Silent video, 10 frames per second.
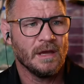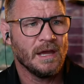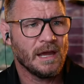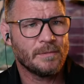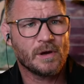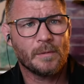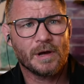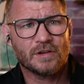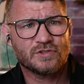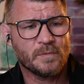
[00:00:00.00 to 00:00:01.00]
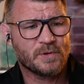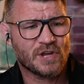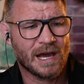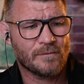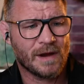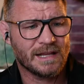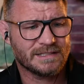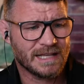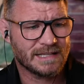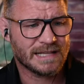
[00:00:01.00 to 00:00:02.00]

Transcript: Here we go. We've got a super chat. Ryan says,